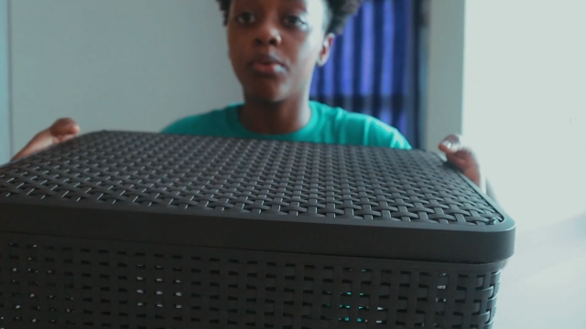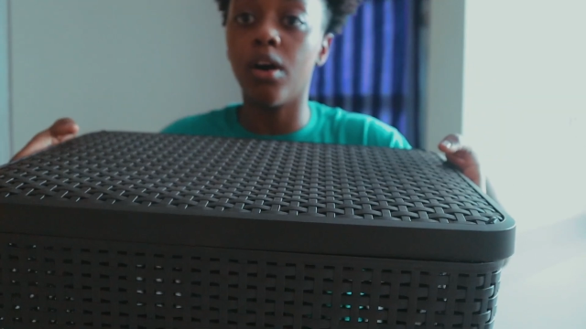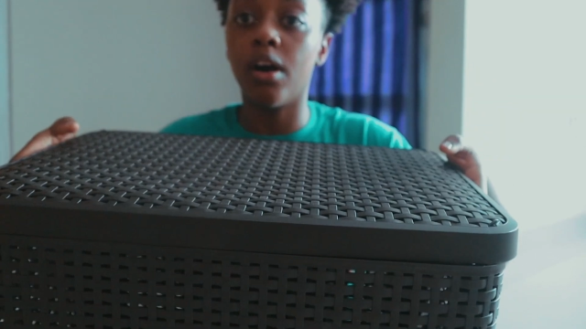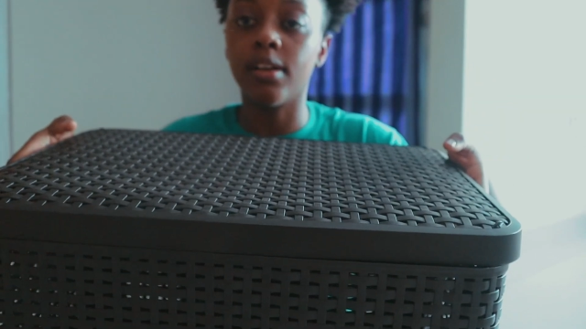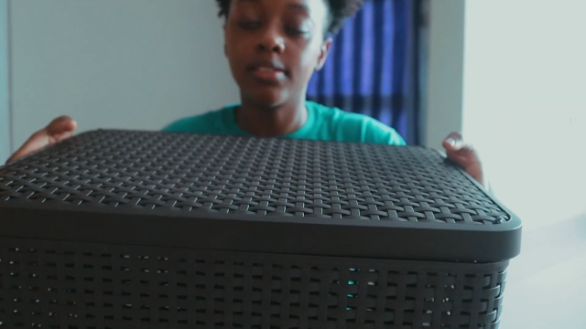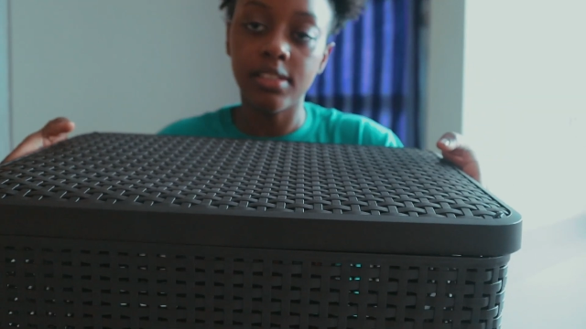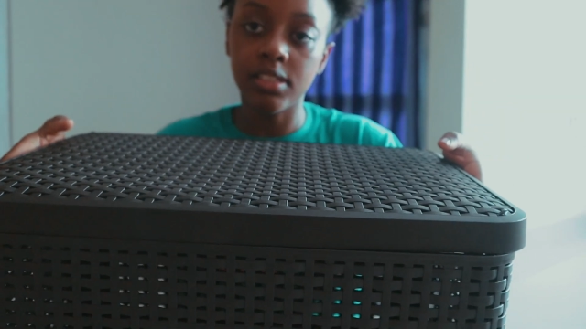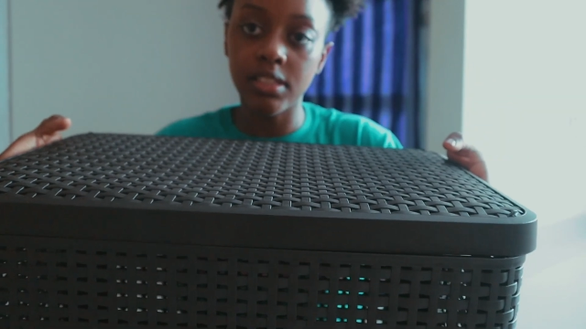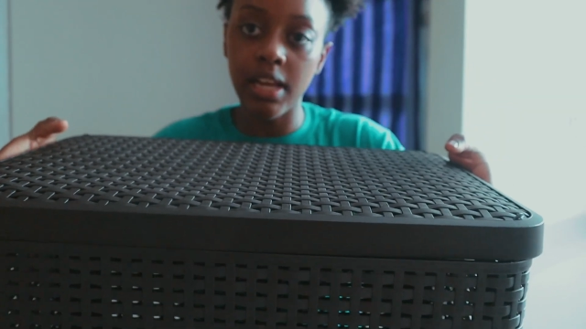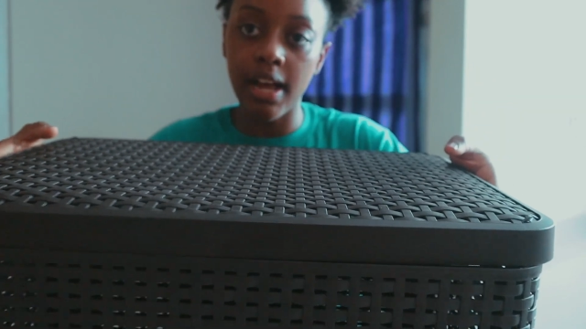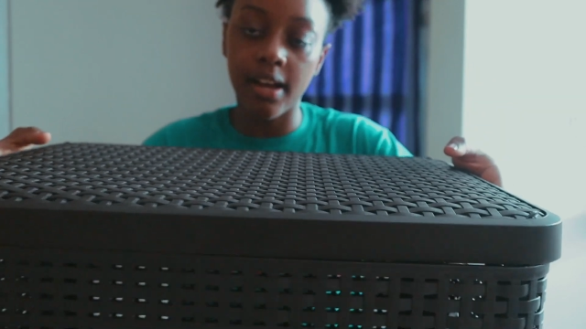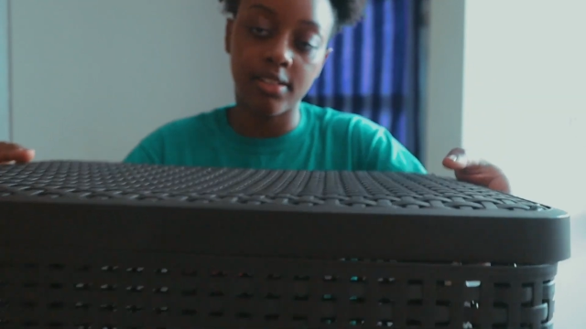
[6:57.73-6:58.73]
bras, and
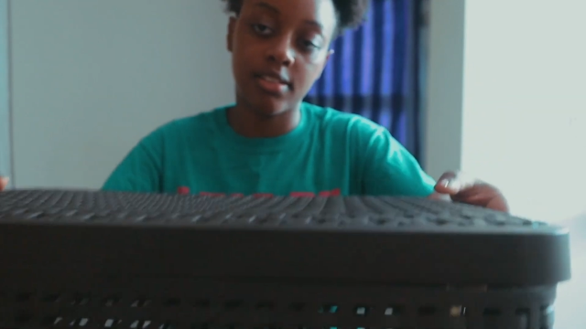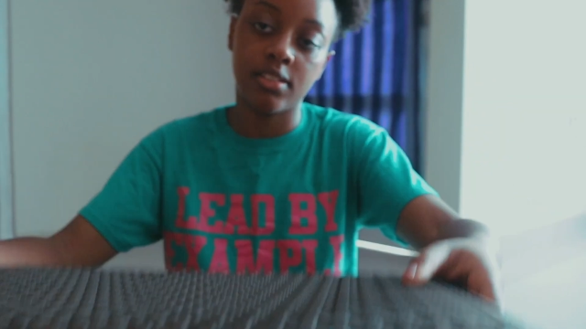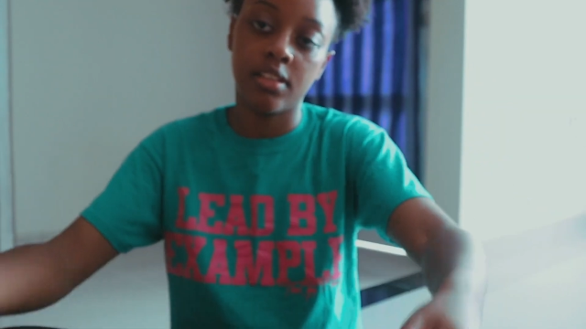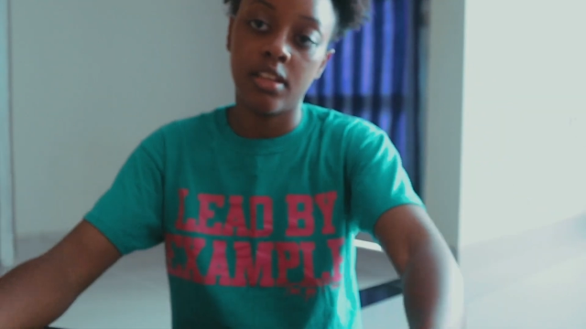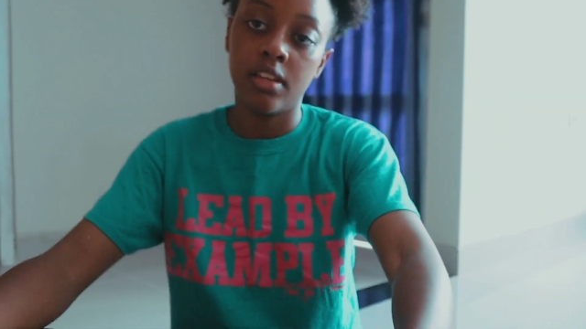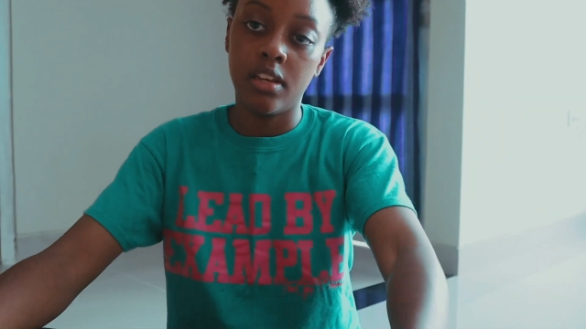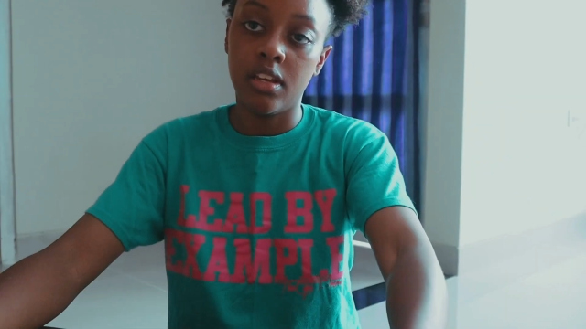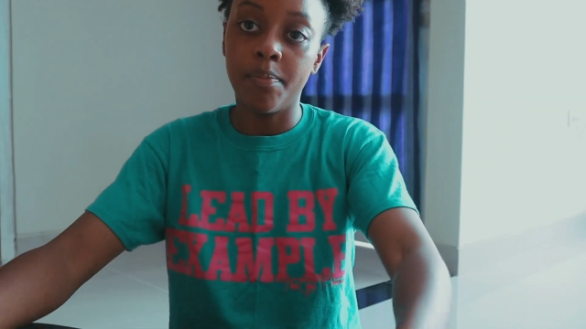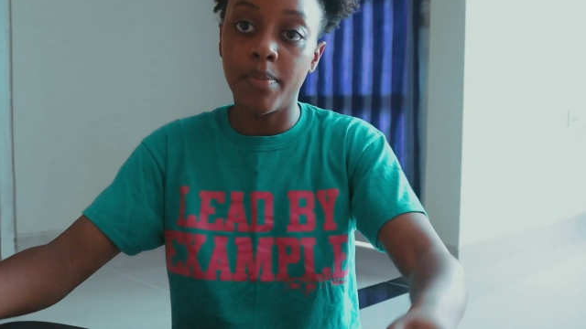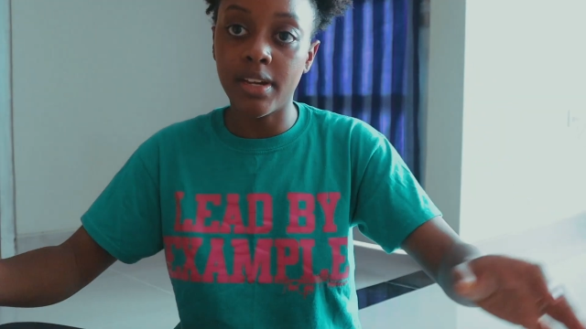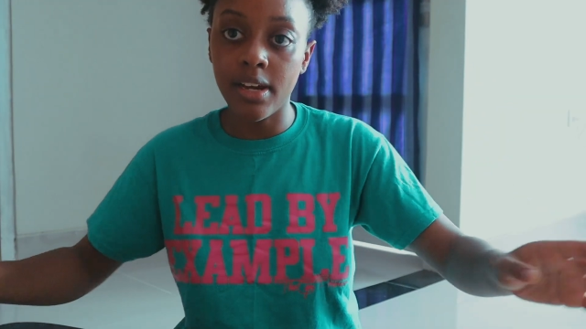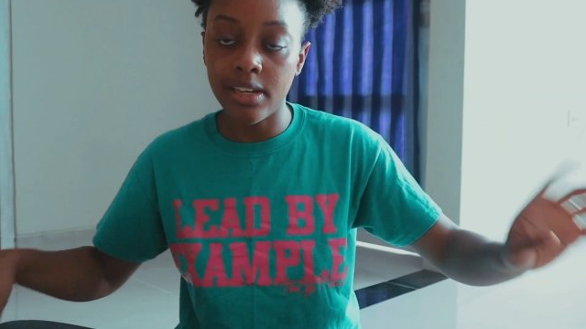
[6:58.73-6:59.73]
socks.
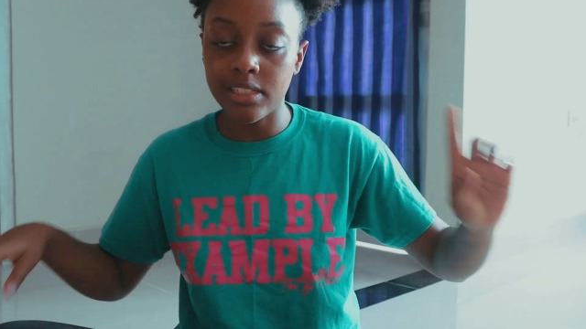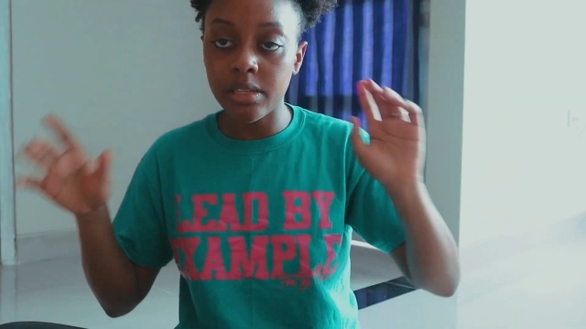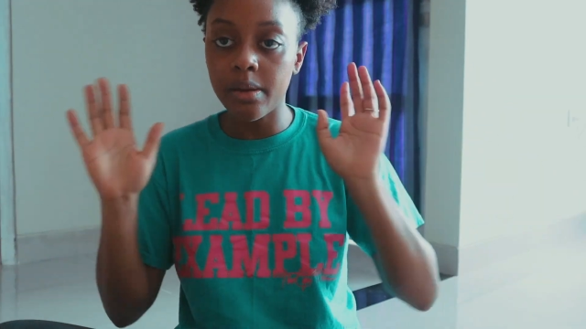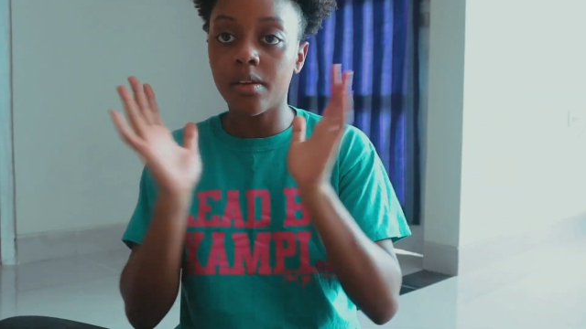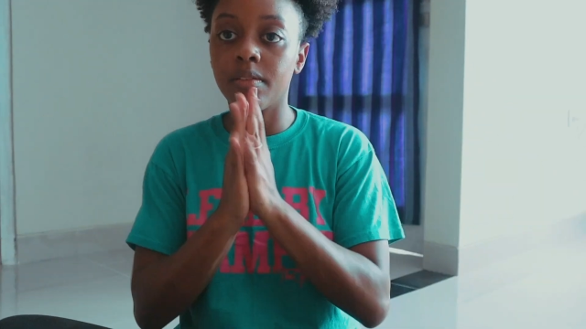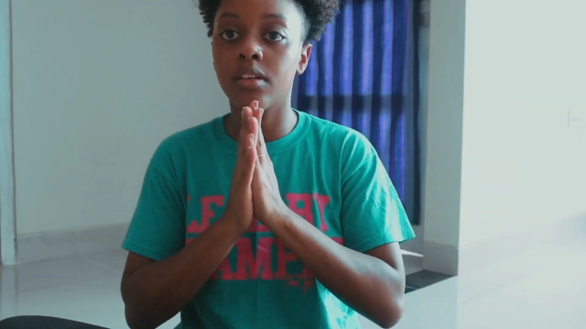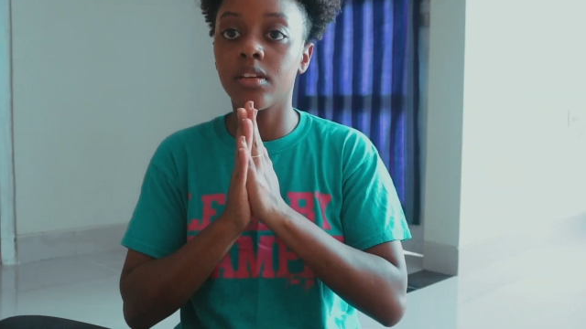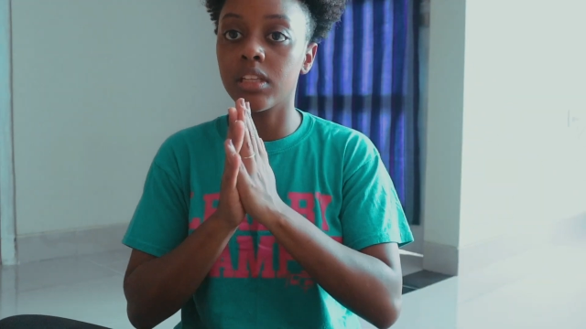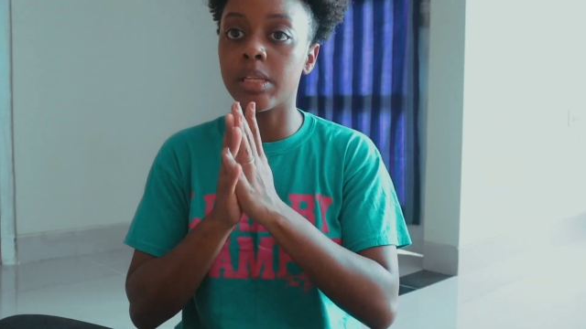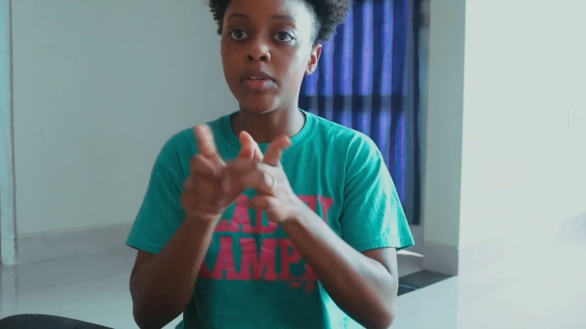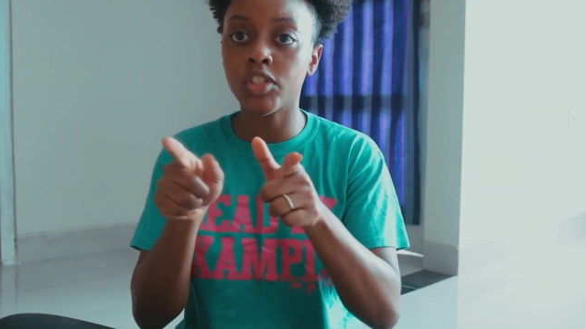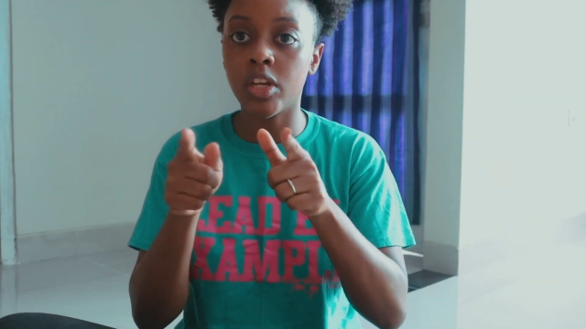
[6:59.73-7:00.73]
Because
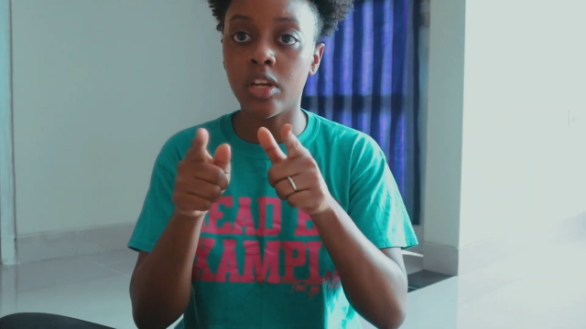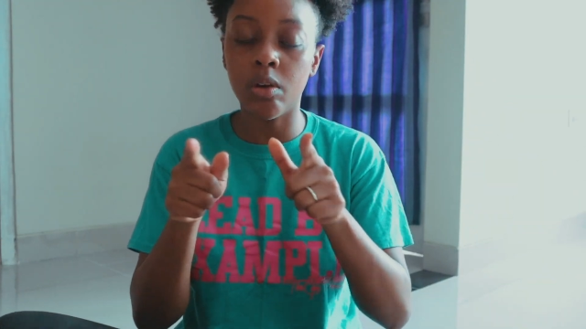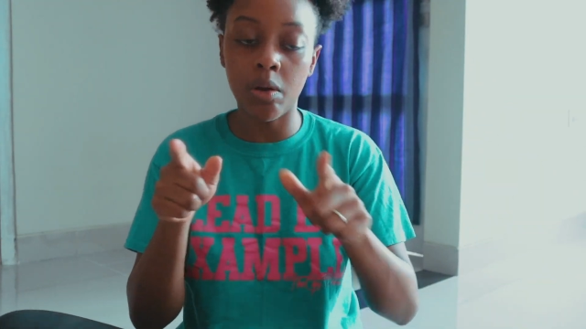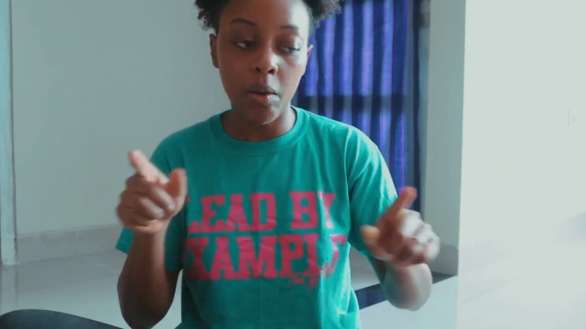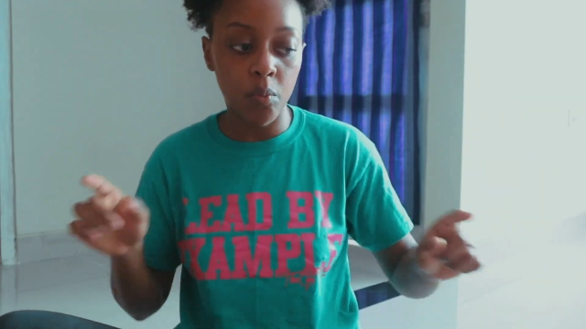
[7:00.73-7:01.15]
let me show you